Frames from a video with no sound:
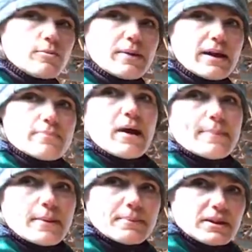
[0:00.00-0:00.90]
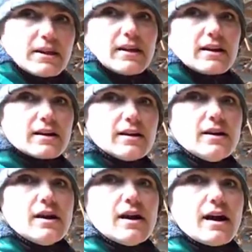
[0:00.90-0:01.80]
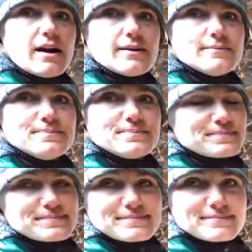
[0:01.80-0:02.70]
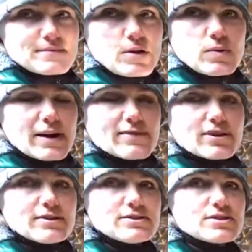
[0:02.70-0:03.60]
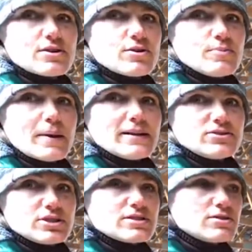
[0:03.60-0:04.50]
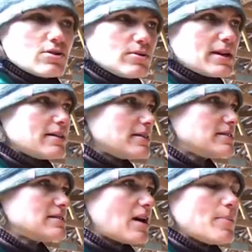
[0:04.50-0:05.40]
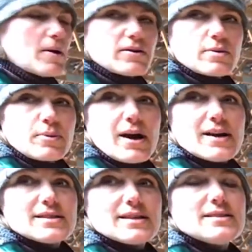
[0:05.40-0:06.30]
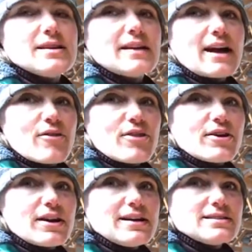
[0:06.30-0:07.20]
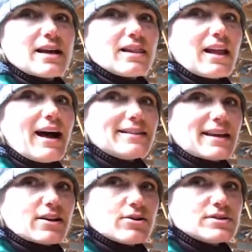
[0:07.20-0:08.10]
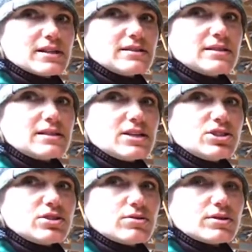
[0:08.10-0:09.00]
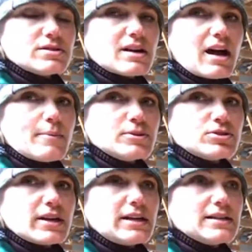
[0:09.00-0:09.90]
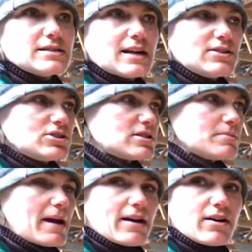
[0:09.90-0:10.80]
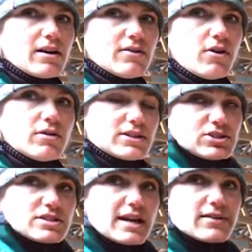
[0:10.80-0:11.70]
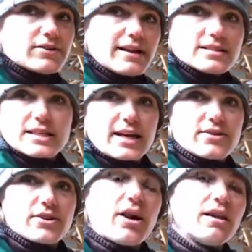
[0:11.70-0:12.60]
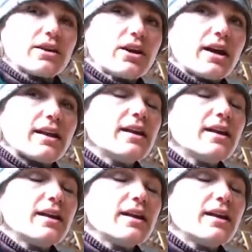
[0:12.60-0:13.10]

bit, pop up in the air, whatever. So, but just know that this is all part of the process. Now there is a lot that goes into teaching a horse to hobble train. It's not just a matter of, oh, let's just tie their legs together and call it good.